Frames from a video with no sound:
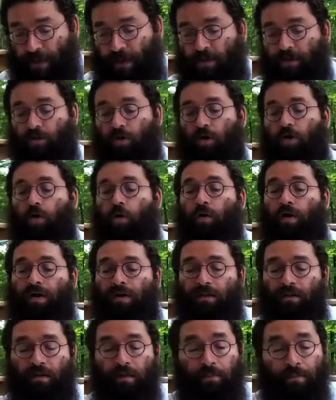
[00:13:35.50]
So according
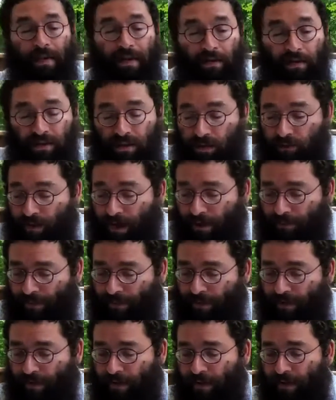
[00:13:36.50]
to the Belzer
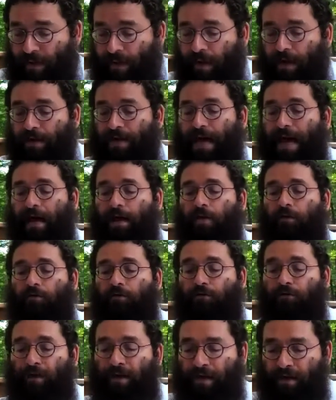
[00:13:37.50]
Rebbe, Yaakov
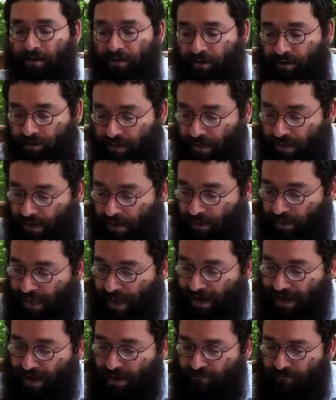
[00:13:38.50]
feared
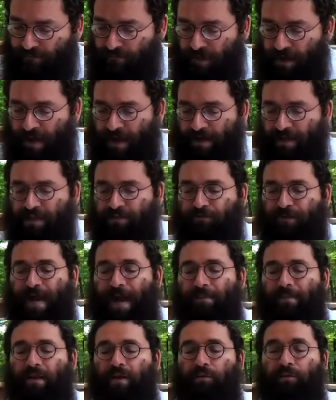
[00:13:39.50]
that if he and his
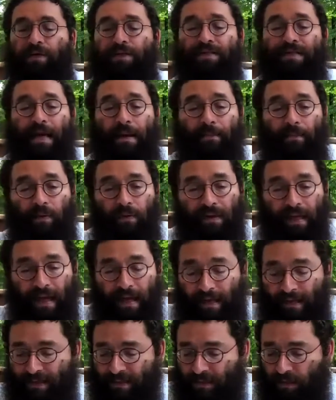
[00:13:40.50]
family resembled
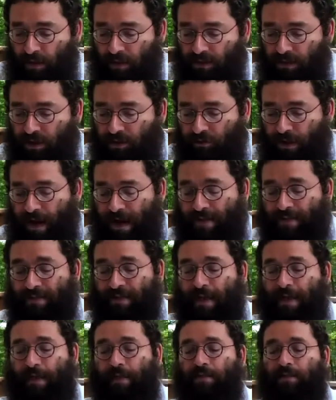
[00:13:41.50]
Esau's
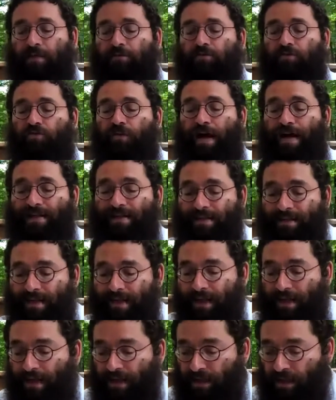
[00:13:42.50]
dress,
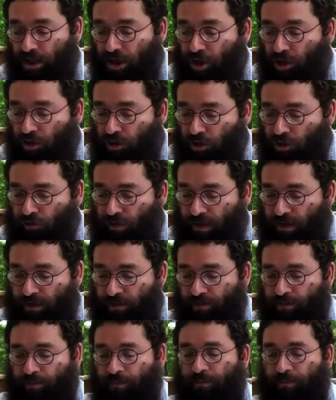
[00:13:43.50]
his children's